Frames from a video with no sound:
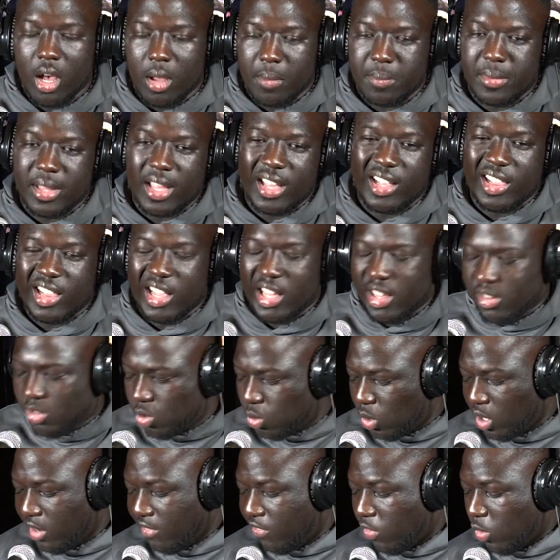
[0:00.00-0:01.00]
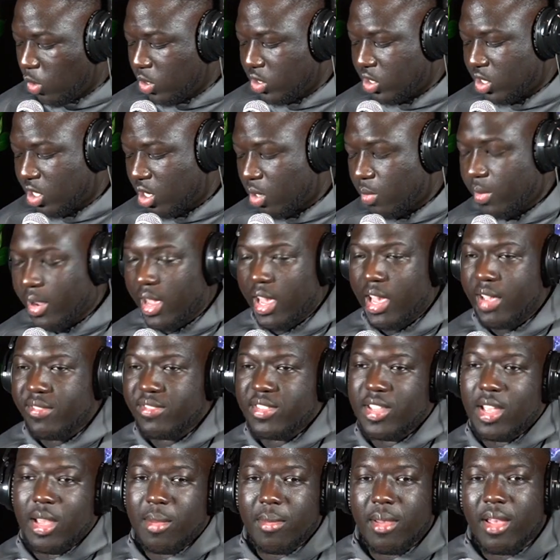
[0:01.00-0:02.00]
They led 24-0 at
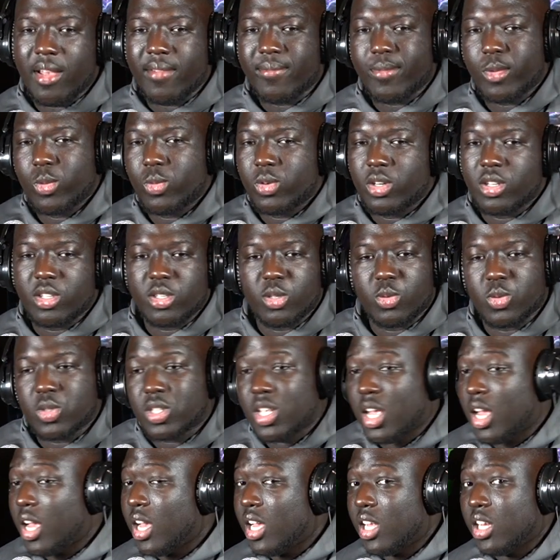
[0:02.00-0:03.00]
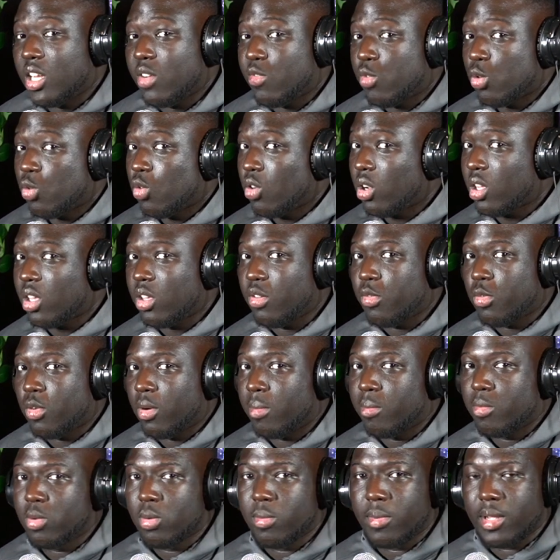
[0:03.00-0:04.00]
halftime. Afterwards, it was kind of a rookie
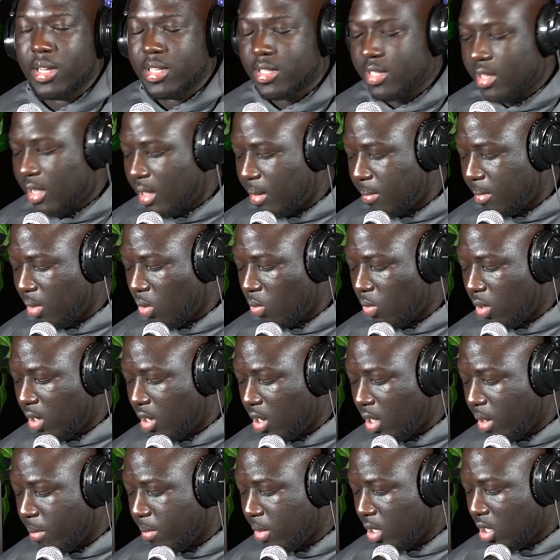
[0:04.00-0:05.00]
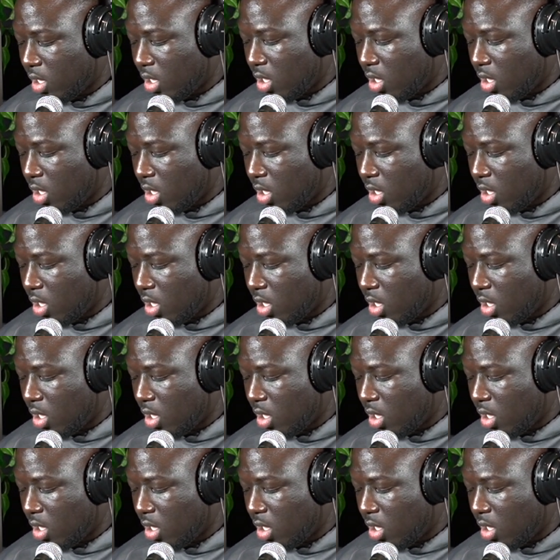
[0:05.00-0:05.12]
rumble by the time they went up.